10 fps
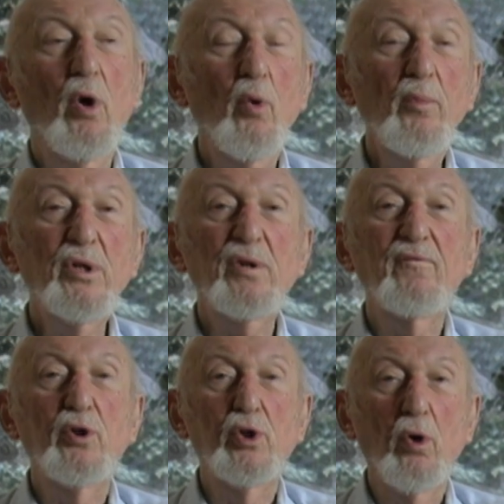moments of
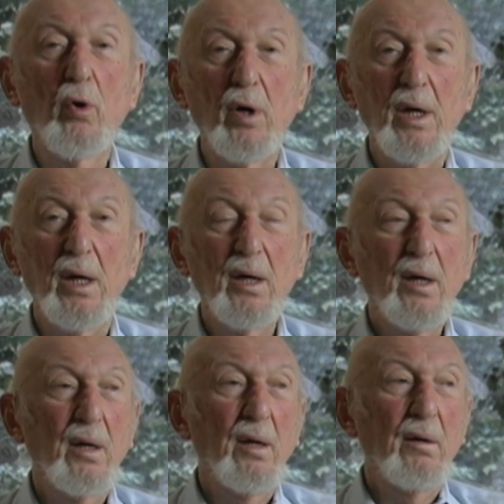joy.
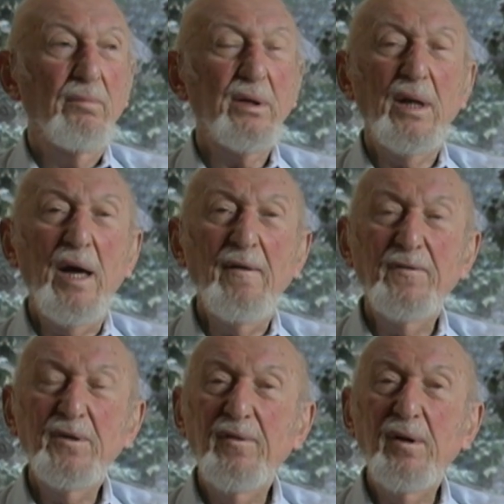But life
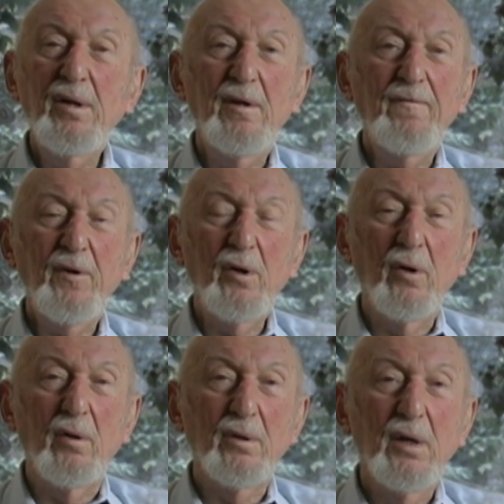is very
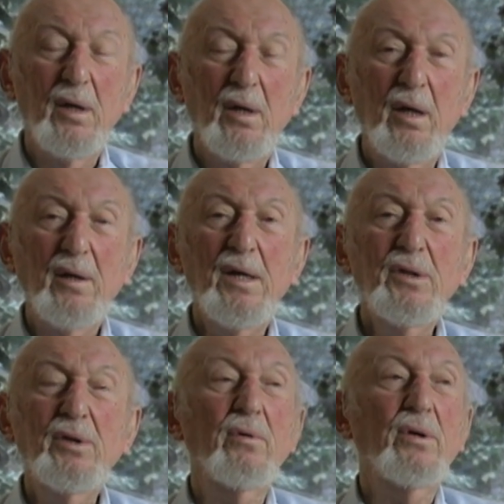difficult
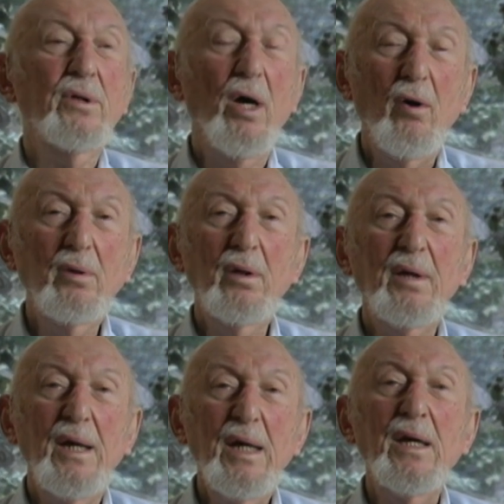unless you're a total
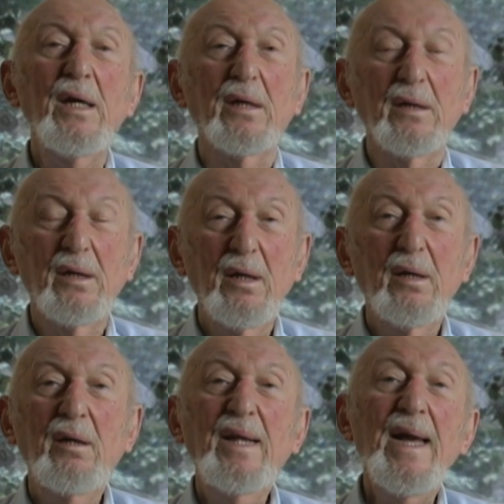idiot.
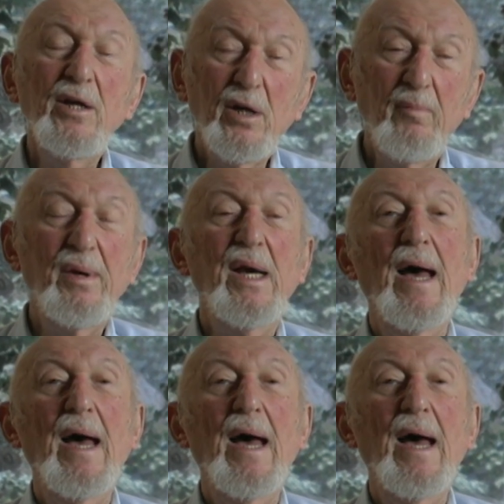Then you can be